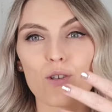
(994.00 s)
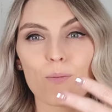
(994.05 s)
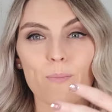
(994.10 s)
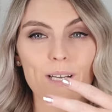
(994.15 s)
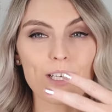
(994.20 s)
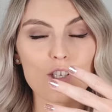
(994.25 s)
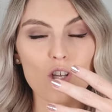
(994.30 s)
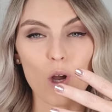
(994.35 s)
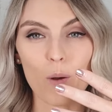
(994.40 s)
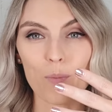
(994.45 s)
my
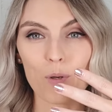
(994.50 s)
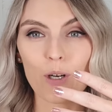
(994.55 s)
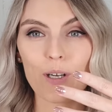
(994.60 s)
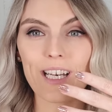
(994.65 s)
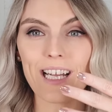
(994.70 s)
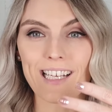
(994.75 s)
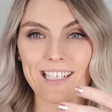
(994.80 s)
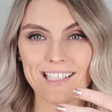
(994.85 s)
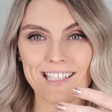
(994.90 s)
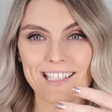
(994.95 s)
top coat
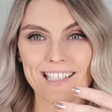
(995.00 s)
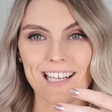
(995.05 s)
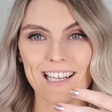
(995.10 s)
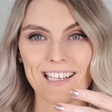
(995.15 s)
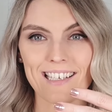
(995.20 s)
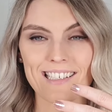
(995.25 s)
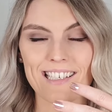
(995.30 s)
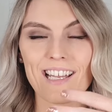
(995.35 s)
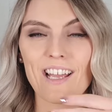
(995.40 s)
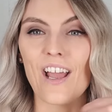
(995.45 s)
has
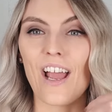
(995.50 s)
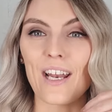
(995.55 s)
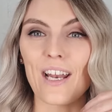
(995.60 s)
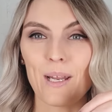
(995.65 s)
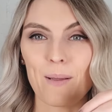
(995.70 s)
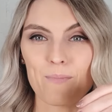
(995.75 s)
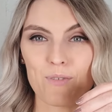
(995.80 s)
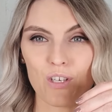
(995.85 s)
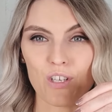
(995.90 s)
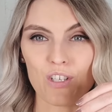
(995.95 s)
set, and
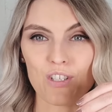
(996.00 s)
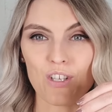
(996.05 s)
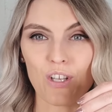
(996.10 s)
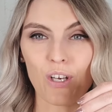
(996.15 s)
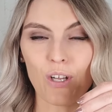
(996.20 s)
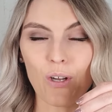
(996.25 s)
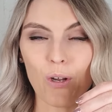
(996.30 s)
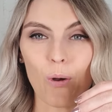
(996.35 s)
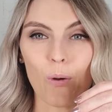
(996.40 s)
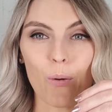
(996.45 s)
I'm just going to
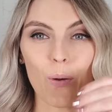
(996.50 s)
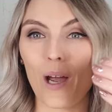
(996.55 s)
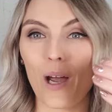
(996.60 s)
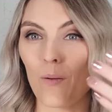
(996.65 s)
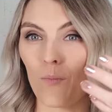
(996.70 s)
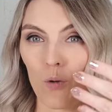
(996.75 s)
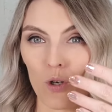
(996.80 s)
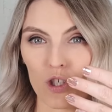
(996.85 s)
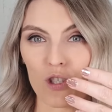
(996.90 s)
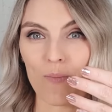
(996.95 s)
go
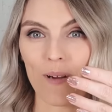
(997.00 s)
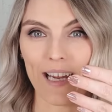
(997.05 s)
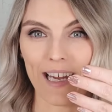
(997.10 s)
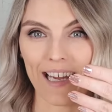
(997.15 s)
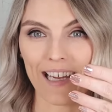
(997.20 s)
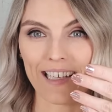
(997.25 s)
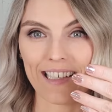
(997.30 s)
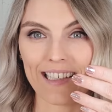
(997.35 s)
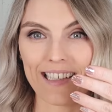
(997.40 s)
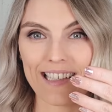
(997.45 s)
and wash my
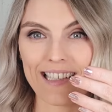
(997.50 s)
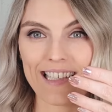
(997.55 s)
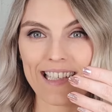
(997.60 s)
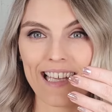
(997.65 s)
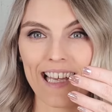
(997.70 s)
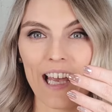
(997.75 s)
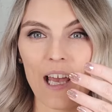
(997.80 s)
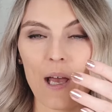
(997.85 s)
hands.